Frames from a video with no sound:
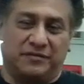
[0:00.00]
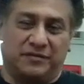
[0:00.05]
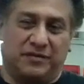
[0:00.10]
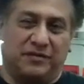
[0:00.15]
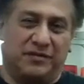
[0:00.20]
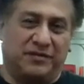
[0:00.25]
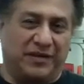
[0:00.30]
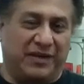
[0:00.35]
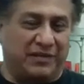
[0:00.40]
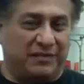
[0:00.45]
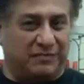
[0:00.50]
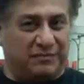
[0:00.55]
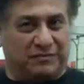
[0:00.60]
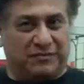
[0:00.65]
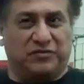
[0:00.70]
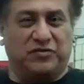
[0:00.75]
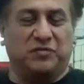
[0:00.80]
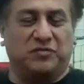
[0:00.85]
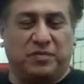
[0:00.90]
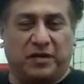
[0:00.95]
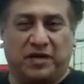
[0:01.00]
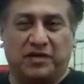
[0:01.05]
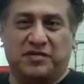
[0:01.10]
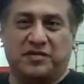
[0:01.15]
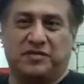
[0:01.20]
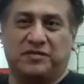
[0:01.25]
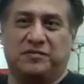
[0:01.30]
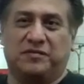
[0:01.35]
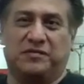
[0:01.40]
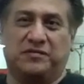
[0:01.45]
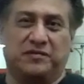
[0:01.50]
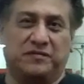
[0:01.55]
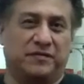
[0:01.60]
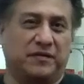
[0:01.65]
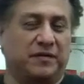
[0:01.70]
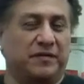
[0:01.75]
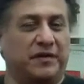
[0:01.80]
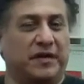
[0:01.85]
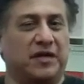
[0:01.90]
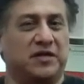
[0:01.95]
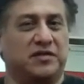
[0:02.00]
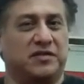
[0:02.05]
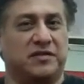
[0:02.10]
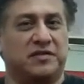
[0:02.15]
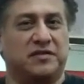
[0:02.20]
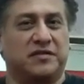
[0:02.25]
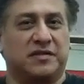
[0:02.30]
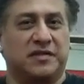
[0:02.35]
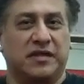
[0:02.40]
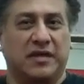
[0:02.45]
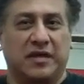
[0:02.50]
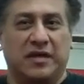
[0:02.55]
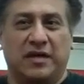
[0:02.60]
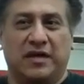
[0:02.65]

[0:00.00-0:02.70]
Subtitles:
you know, we had 2 parts to it, 2 variations.